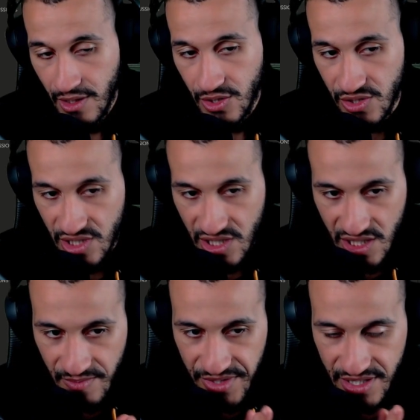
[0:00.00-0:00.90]
So this is
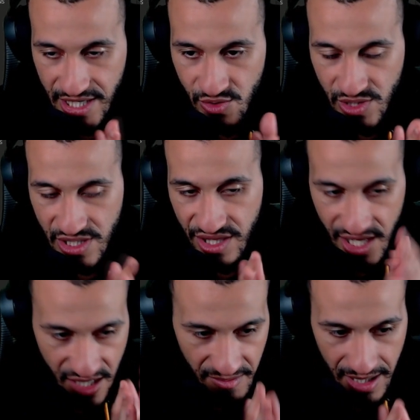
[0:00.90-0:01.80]
something that you can
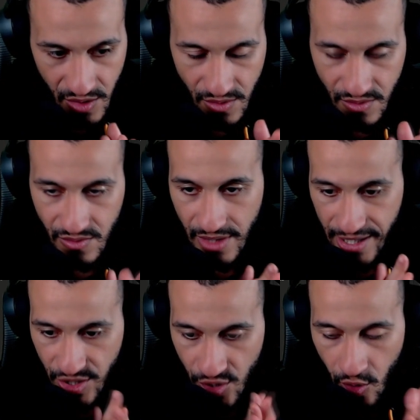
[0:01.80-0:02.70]
think about.
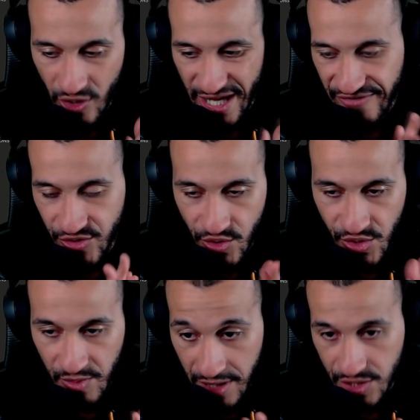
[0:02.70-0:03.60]
Like, you don't only have to do
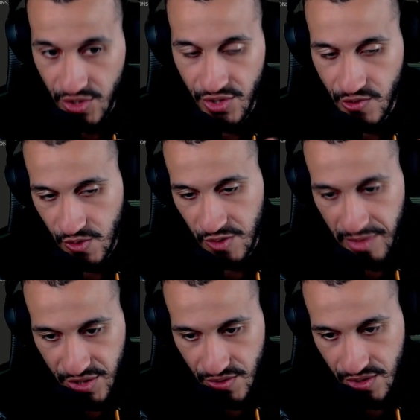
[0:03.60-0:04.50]
this with buttons. You can do this with
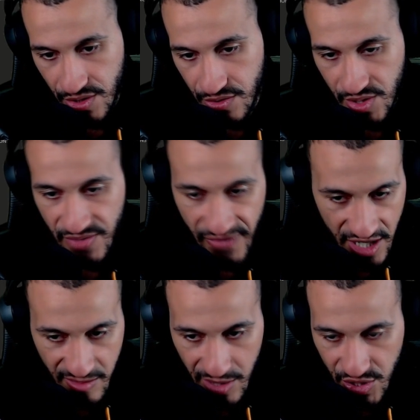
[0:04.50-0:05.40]
specials. You can do this with
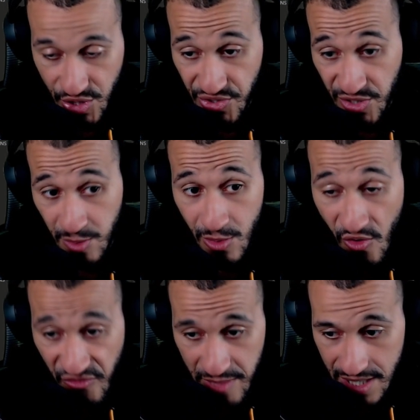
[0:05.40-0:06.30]
fireballs. You can do this with
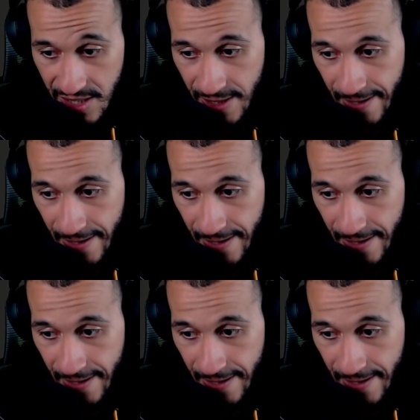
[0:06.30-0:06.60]
movement.